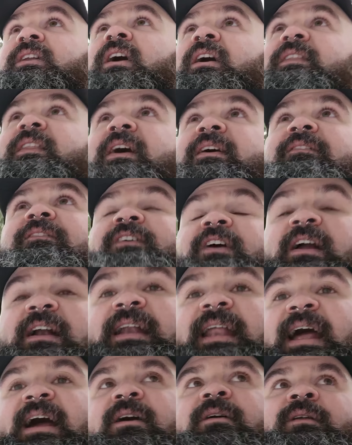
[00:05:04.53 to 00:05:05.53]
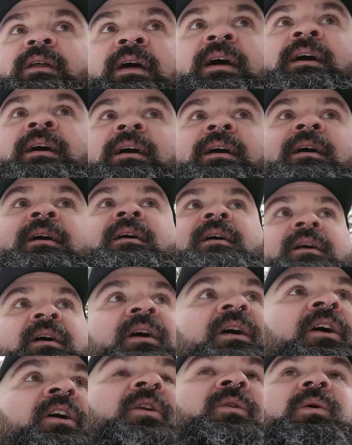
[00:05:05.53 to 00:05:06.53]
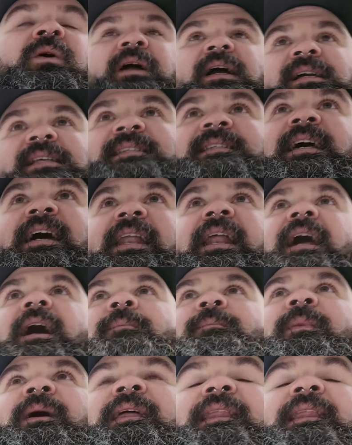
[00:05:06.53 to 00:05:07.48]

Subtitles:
that far down where I set up my